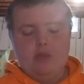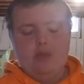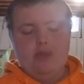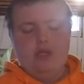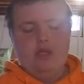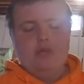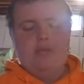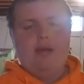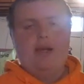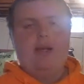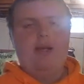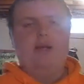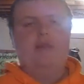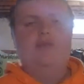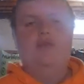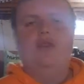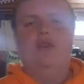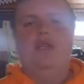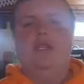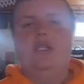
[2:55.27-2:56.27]
we looked back at the
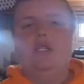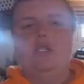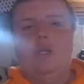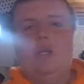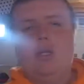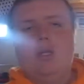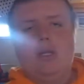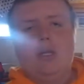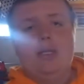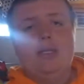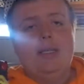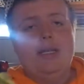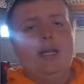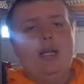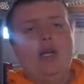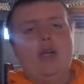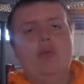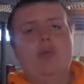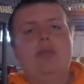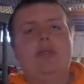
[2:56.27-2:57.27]
footage. It looked like the
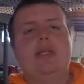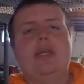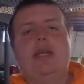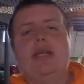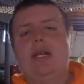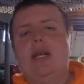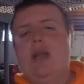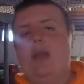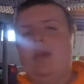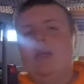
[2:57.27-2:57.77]
arrow was sticking out of